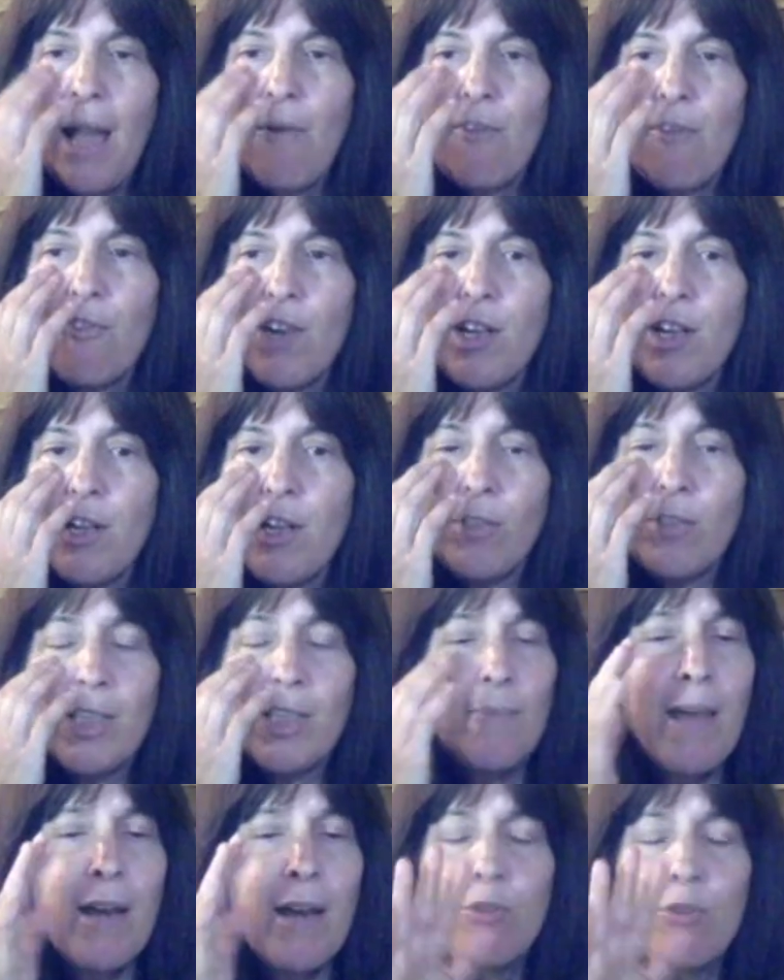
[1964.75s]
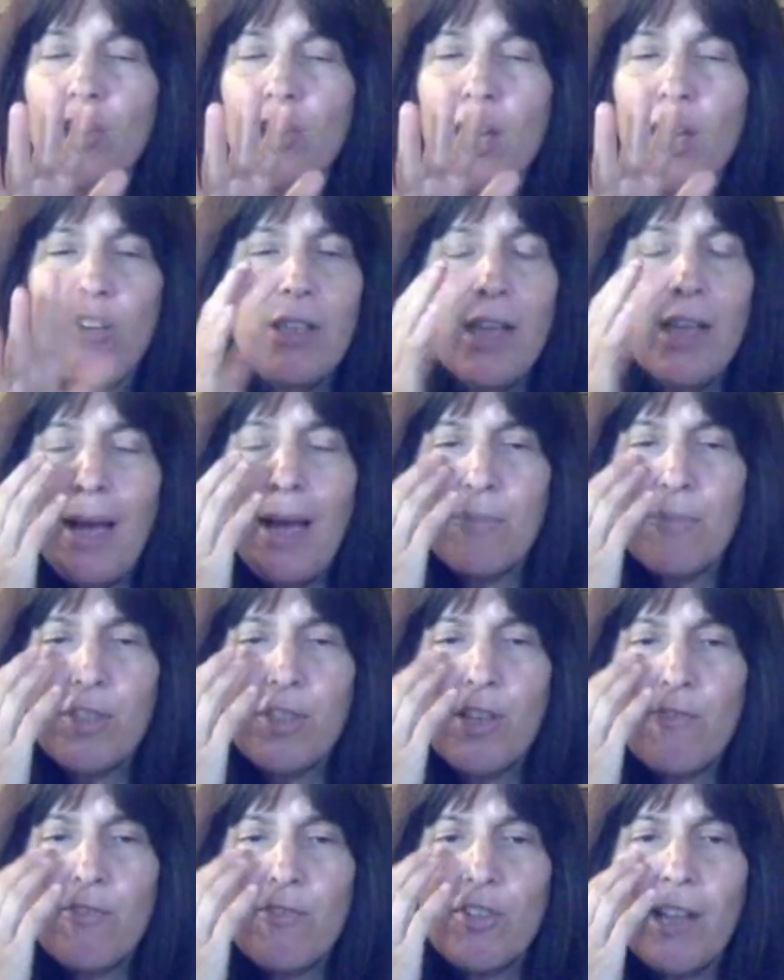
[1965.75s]
However I know it. Doesn't matter which side you tap,
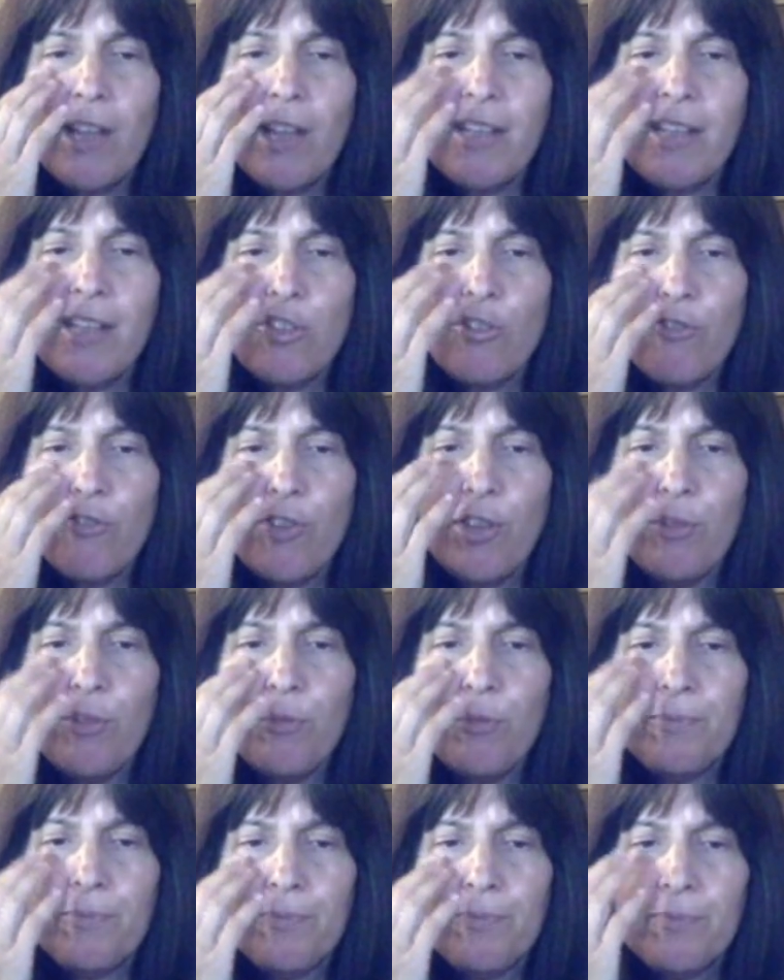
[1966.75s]
whichever side's easier for you.